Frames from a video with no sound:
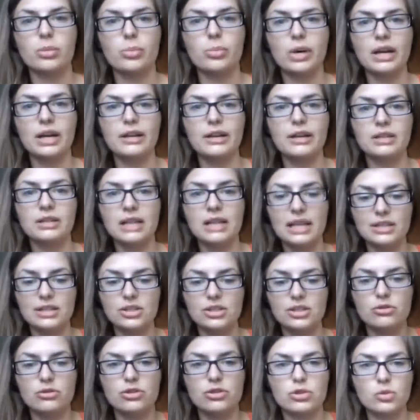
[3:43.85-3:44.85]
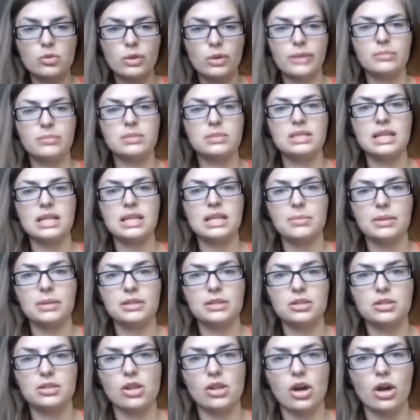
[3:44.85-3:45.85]
but unless you swim deep
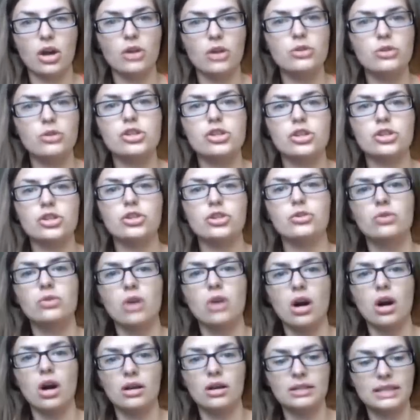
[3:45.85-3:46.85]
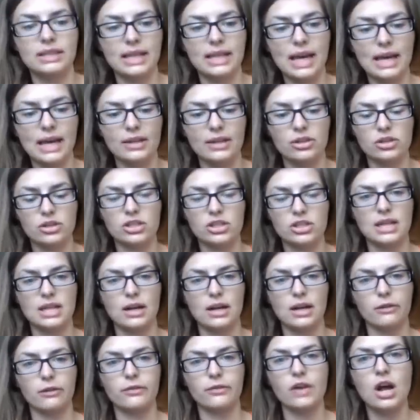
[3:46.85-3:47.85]
into the ocean, you can't get
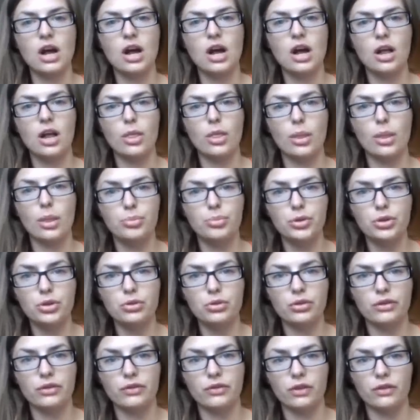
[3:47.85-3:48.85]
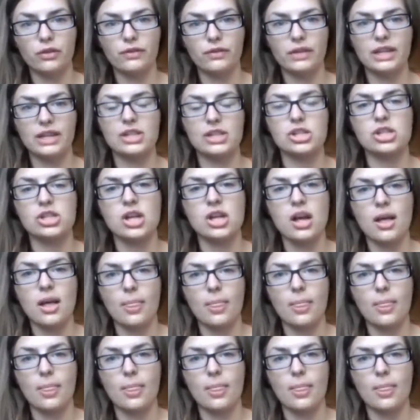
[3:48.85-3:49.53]
yourself the beautiful fish,